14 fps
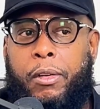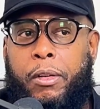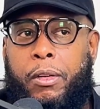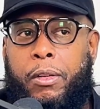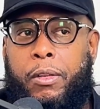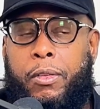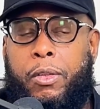
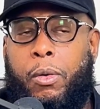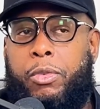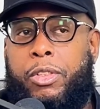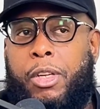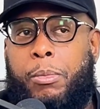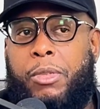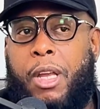So
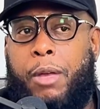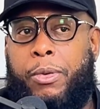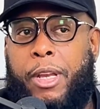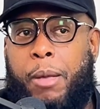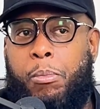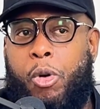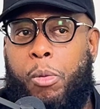sometimes with that
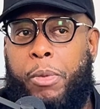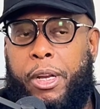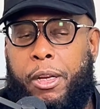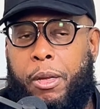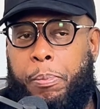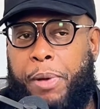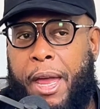moment in
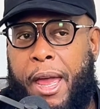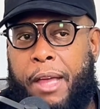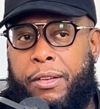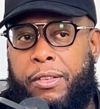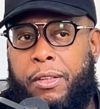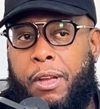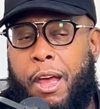the
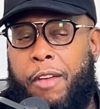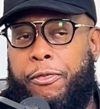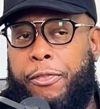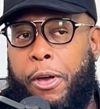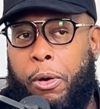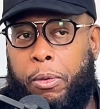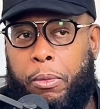past, I
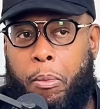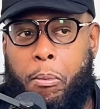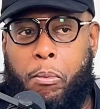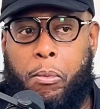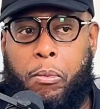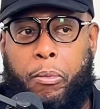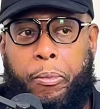felt
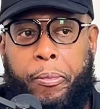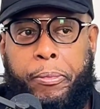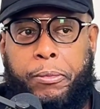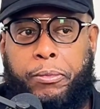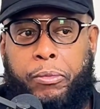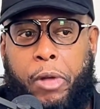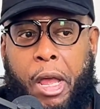
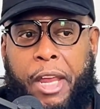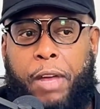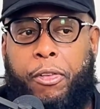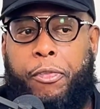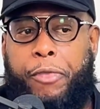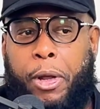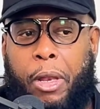I never
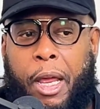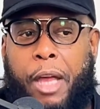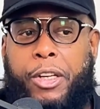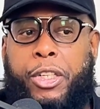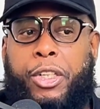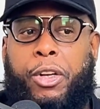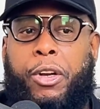felt like I
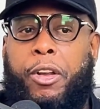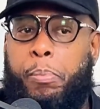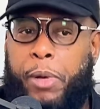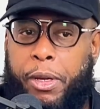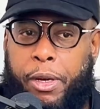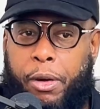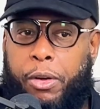shouldn't have been
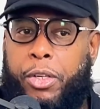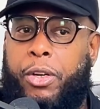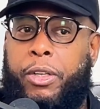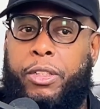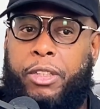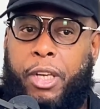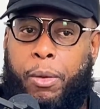there, shouldn't
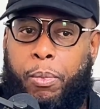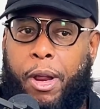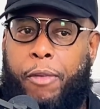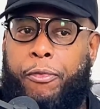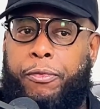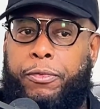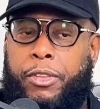have said what
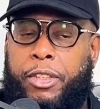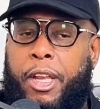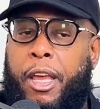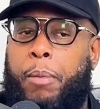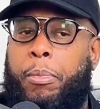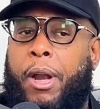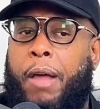I've
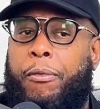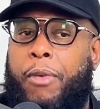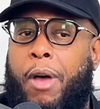said, but I